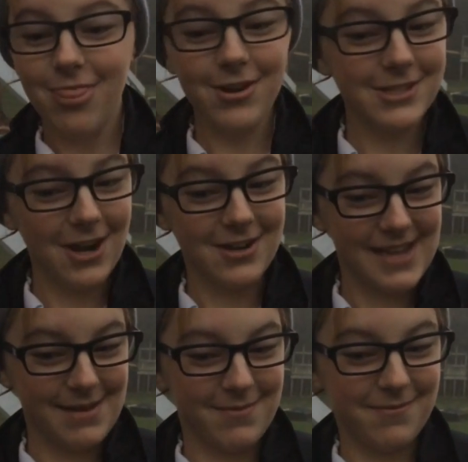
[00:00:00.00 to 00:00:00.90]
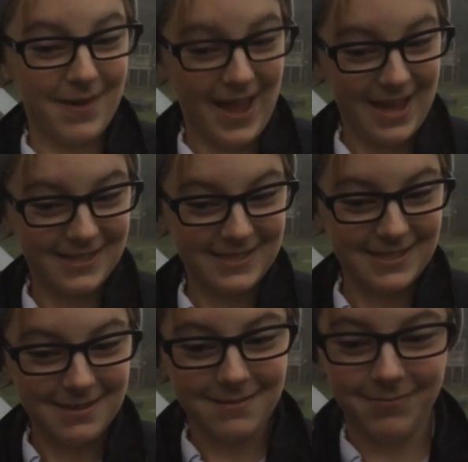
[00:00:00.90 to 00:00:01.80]
Those are a type of plants,
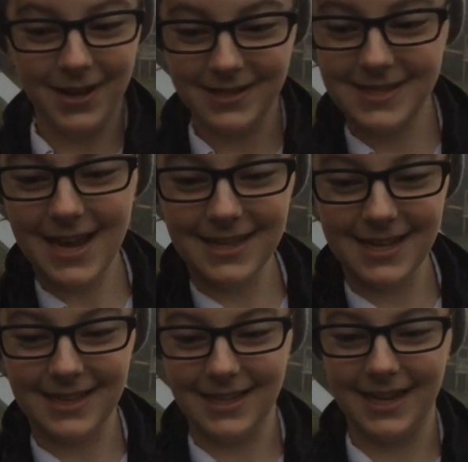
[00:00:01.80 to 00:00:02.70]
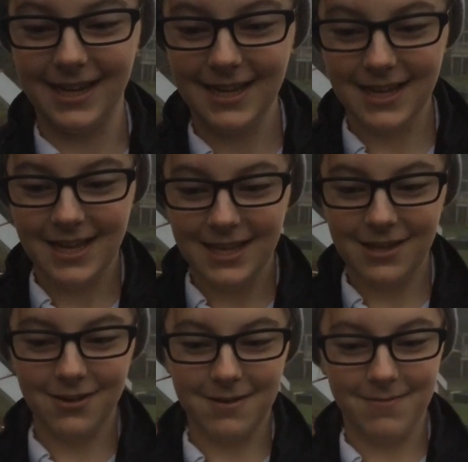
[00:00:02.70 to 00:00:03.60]
but technically
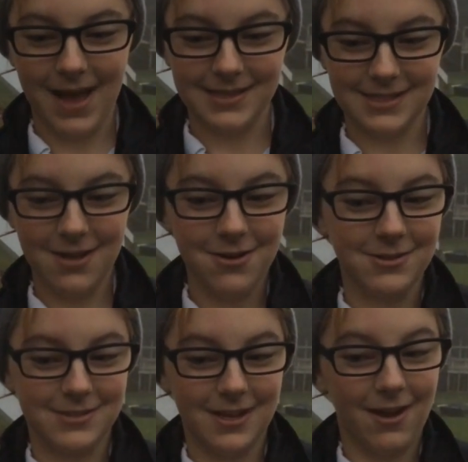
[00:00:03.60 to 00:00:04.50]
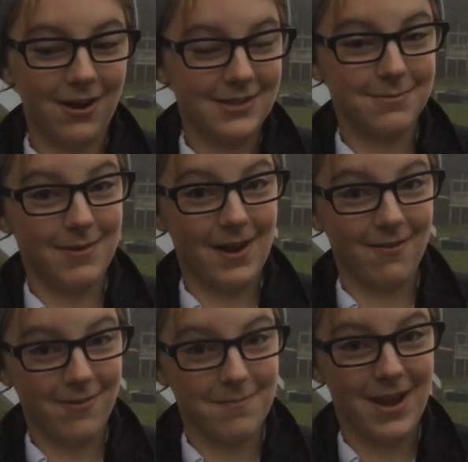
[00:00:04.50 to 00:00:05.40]
you can pass those on
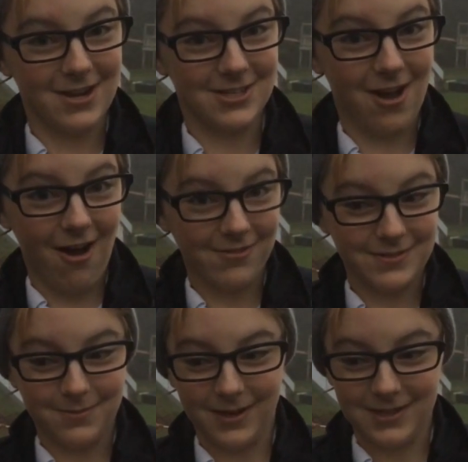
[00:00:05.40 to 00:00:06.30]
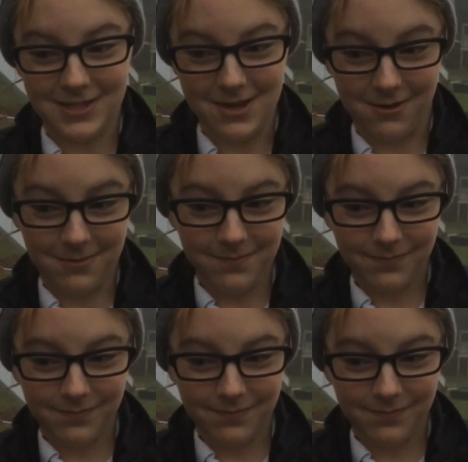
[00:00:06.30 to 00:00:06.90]
from parent to offspring too.